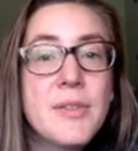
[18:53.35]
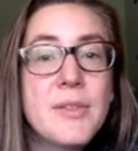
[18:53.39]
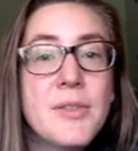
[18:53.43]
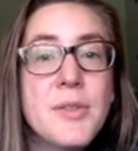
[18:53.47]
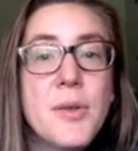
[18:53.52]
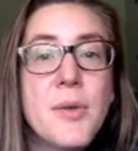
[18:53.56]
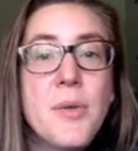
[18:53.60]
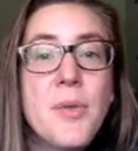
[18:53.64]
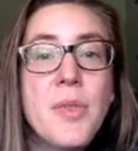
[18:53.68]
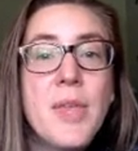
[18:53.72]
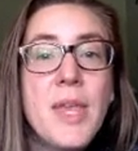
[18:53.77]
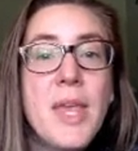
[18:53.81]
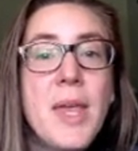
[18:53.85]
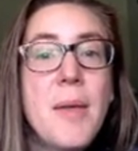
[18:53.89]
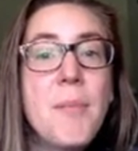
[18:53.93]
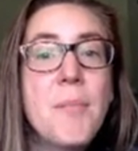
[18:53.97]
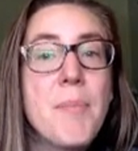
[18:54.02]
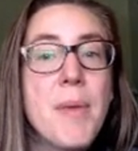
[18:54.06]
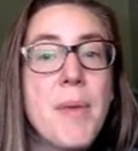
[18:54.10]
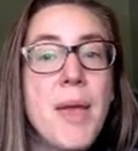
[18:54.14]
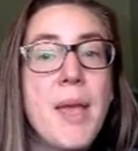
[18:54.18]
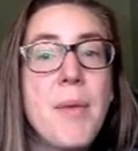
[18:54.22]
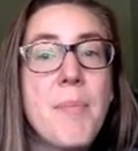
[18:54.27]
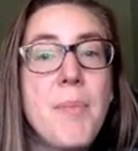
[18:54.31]
So the
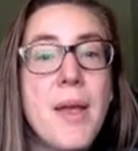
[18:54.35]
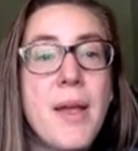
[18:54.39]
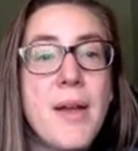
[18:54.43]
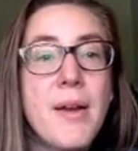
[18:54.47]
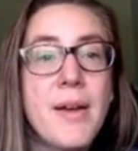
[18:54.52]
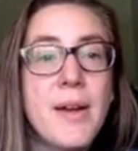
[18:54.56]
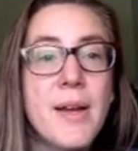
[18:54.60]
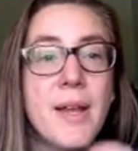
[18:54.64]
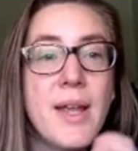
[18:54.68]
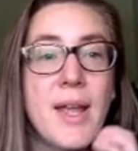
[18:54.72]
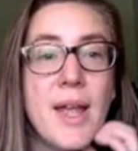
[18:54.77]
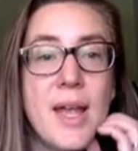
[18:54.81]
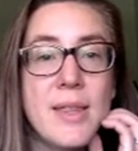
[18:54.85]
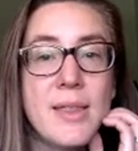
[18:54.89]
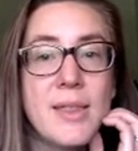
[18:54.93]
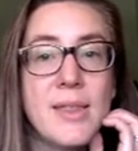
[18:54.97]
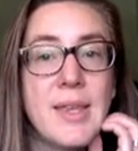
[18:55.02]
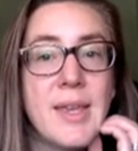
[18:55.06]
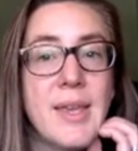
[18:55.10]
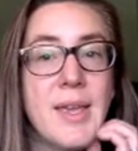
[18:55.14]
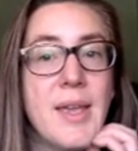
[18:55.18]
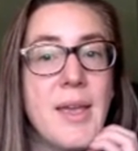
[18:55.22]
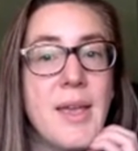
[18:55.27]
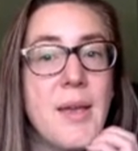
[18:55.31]
bayberry and
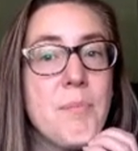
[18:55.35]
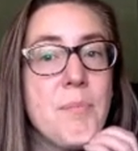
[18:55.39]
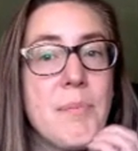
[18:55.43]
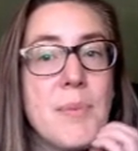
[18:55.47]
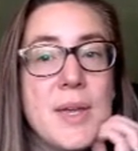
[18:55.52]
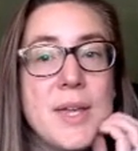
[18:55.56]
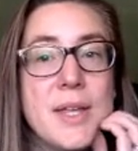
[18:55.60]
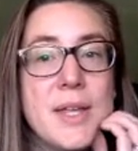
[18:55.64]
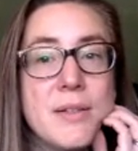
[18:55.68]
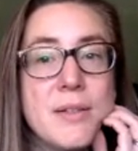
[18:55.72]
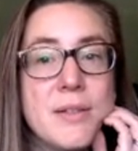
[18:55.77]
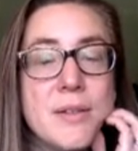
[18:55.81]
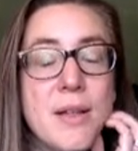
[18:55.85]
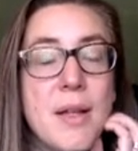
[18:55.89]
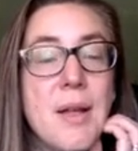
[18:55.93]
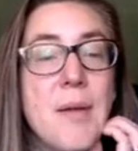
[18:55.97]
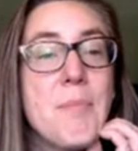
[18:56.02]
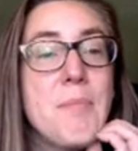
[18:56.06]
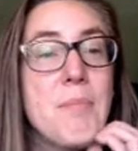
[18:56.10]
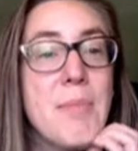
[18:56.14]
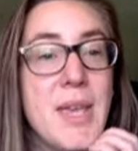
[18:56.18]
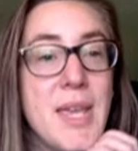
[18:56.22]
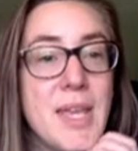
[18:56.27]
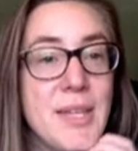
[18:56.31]
the
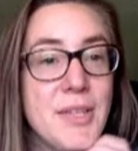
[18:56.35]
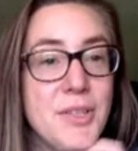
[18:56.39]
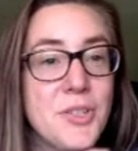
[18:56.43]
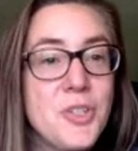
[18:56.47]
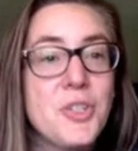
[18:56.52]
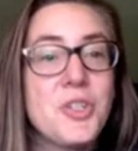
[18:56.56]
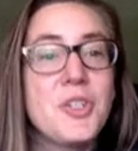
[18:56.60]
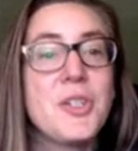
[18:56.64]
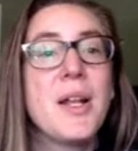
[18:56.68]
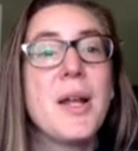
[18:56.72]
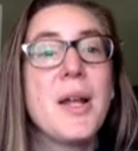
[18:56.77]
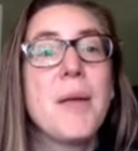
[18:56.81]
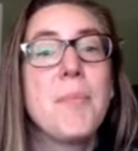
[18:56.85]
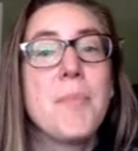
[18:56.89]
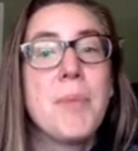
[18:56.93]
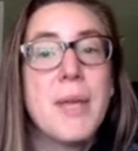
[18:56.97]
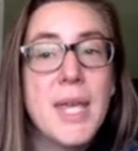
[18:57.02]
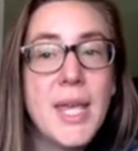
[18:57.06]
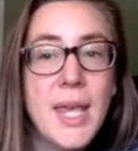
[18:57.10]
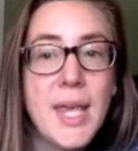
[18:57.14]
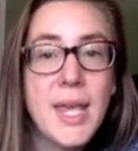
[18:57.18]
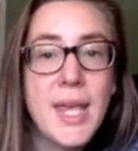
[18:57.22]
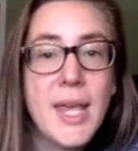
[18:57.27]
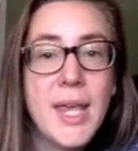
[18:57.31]
beach
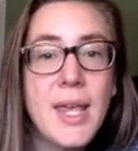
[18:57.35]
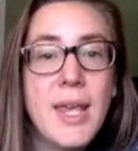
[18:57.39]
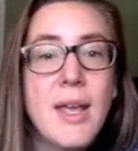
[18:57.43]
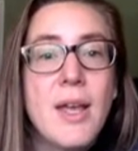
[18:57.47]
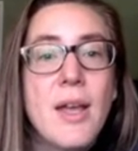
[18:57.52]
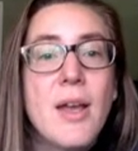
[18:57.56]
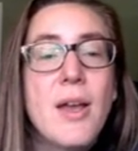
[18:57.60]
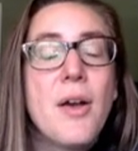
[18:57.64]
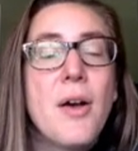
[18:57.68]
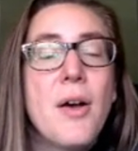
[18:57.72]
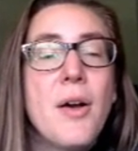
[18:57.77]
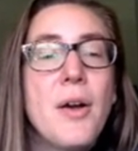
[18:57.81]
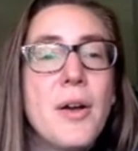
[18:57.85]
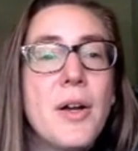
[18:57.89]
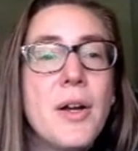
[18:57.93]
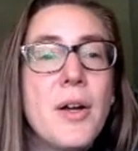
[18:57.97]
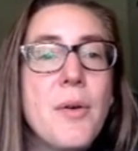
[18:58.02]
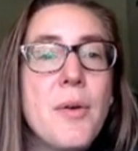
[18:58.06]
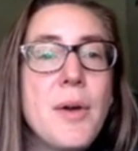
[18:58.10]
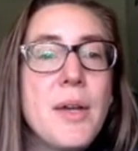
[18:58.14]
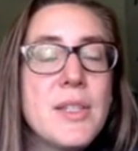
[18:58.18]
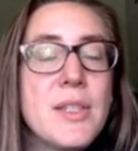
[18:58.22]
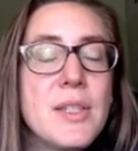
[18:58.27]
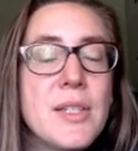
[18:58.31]
pea are
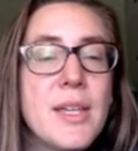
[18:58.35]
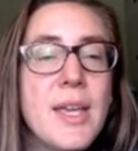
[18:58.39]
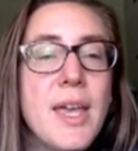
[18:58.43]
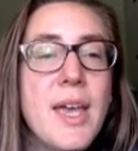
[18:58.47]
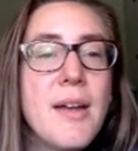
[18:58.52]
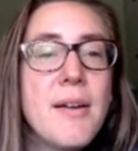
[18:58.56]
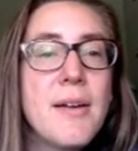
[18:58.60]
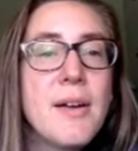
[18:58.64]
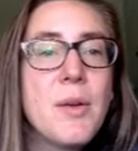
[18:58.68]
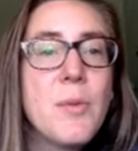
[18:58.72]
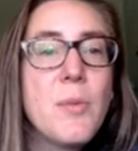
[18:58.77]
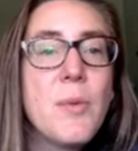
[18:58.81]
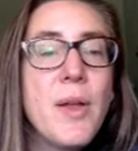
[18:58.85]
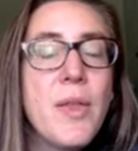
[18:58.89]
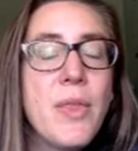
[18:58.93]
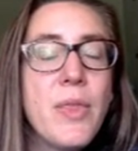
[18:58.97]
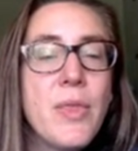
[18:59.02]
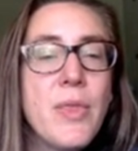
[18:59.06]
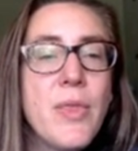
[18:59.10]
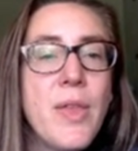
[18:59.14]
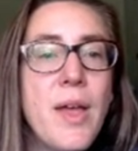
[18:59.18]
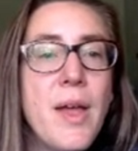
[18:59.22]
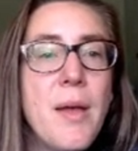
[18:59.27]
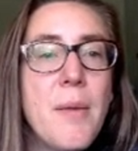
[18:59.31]
going to carry with
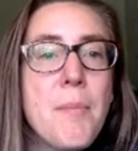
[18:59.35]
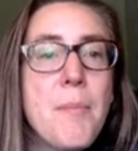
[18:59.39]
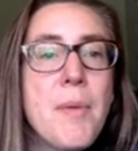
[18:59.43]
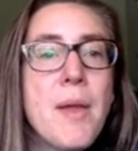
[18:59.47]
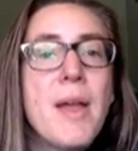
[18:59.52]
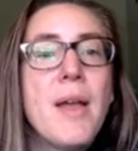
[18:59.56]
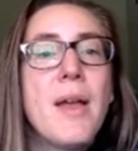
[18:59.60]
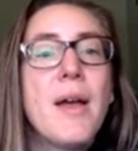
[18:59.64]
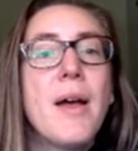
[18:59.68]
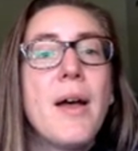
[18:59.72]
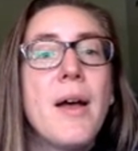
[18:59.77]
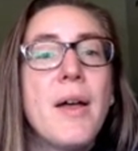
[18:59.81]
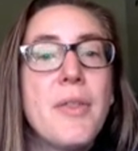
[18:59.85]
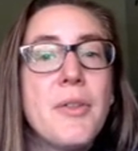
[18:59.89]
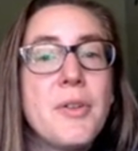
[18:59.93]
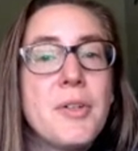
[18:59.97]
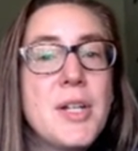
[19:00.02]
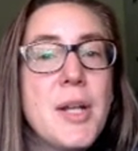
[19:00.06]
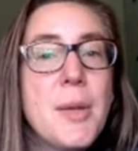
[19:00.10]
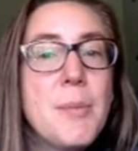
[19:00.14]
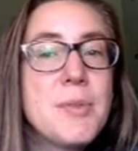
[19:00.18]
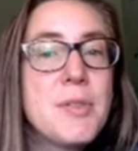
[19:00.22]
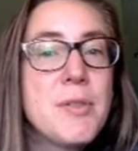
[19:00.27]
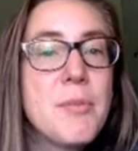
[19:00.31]
them other
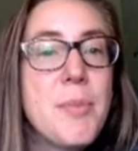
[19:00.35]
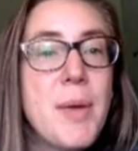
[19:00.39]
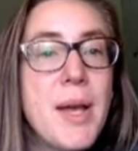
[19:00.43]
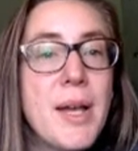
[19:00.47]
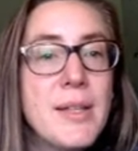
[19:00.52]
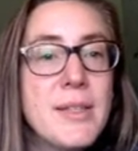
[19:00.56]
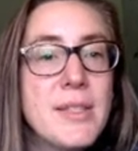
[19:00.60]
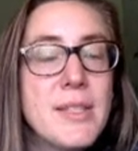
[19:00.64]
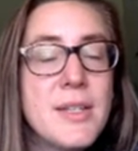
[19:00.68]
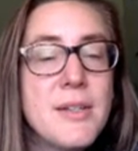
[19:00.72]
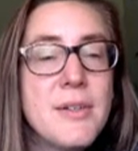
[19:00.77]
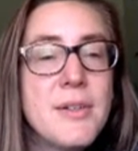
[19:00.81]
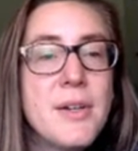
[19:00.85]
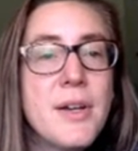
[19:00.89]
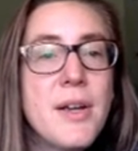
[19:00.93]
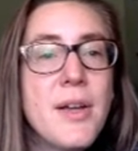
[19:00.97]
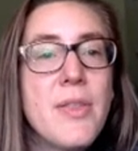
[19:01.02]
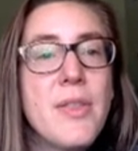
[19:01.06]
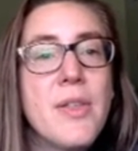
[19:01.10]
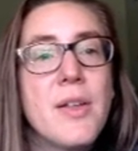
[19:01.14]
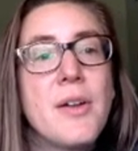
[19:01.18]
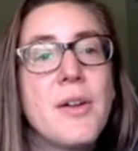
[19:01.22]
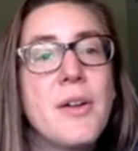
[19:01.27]
types of bacteria that are